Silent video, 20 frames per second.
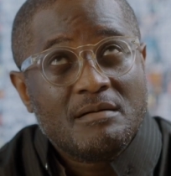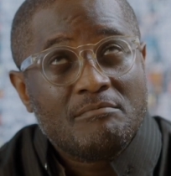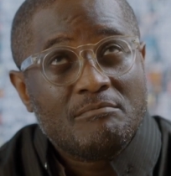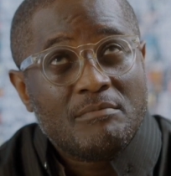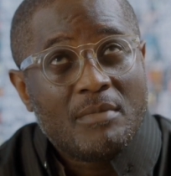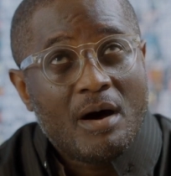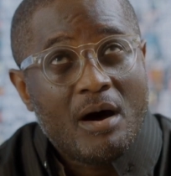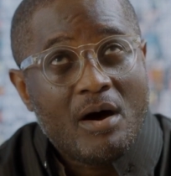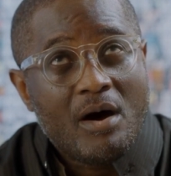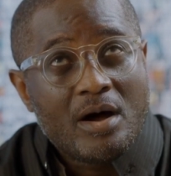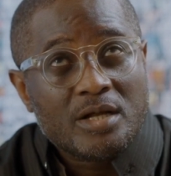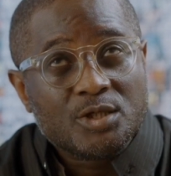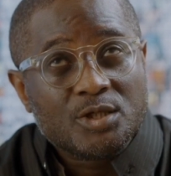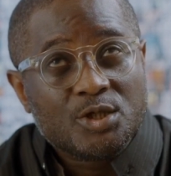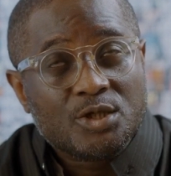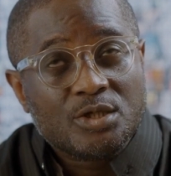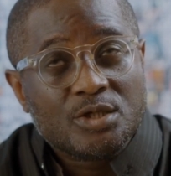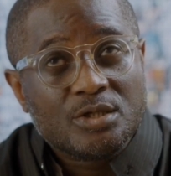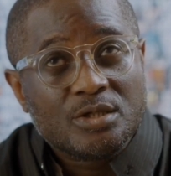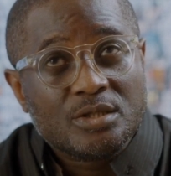
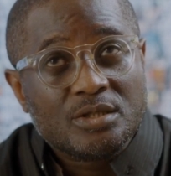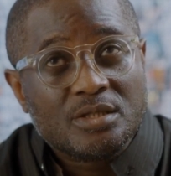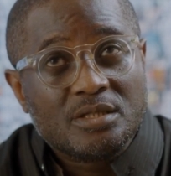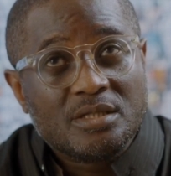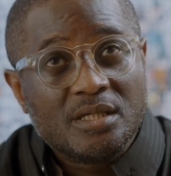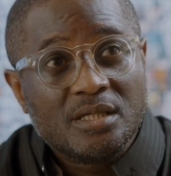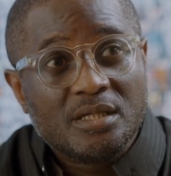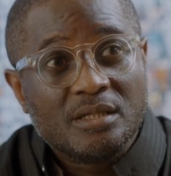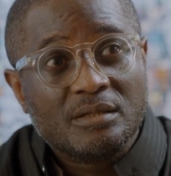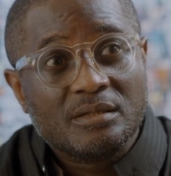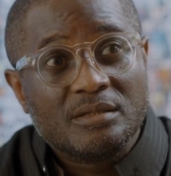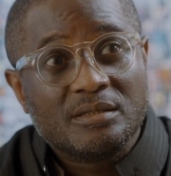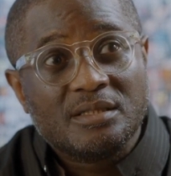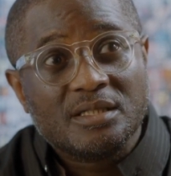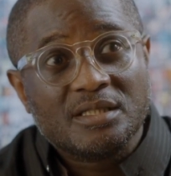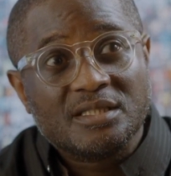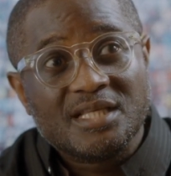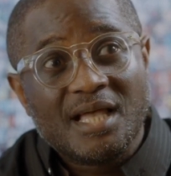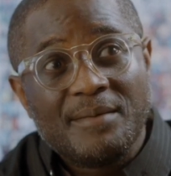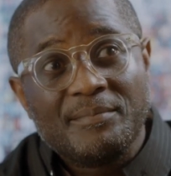March till
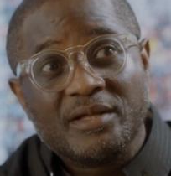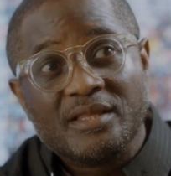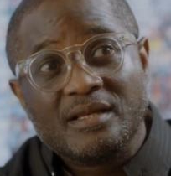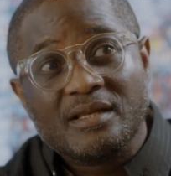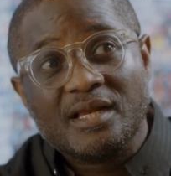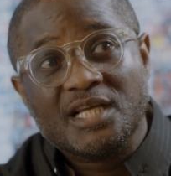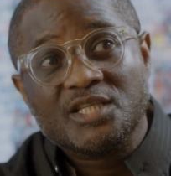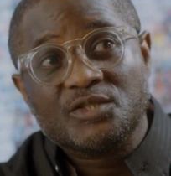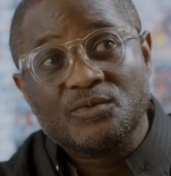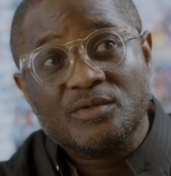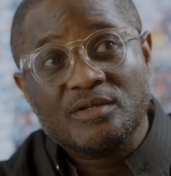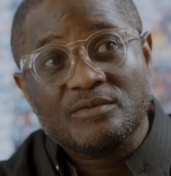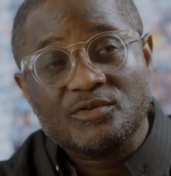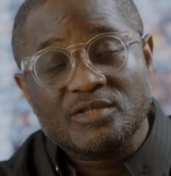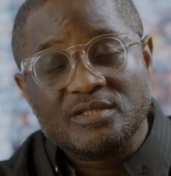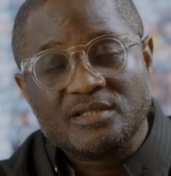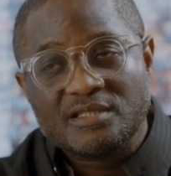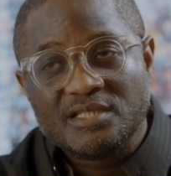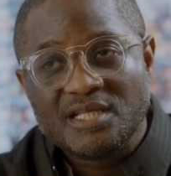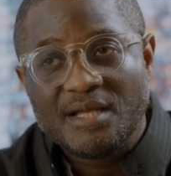December. The last one
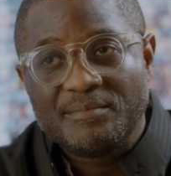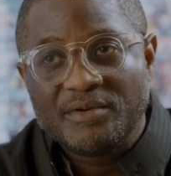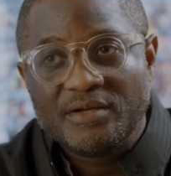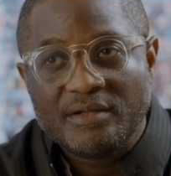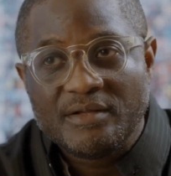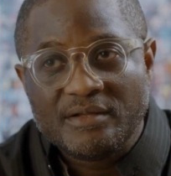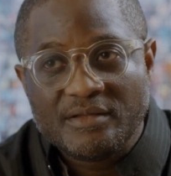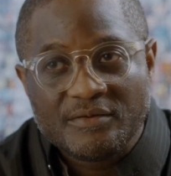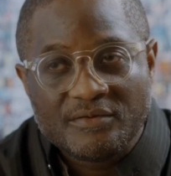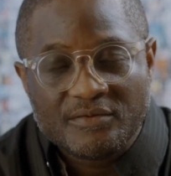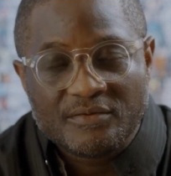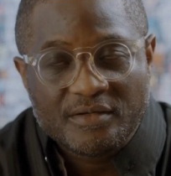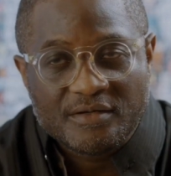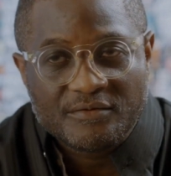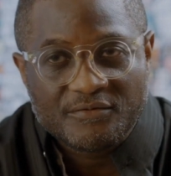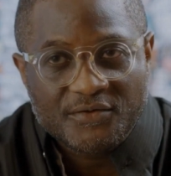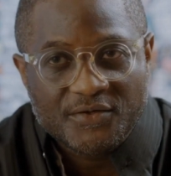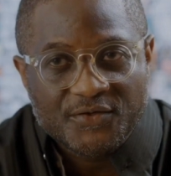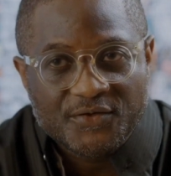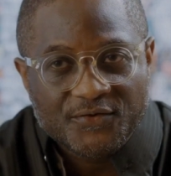was December the
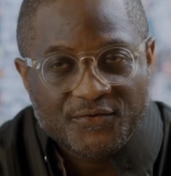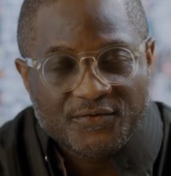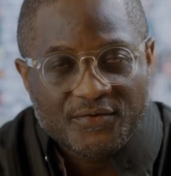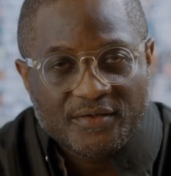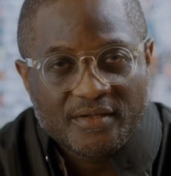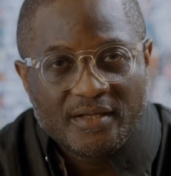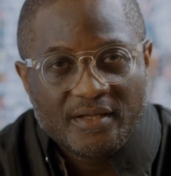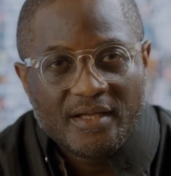31st.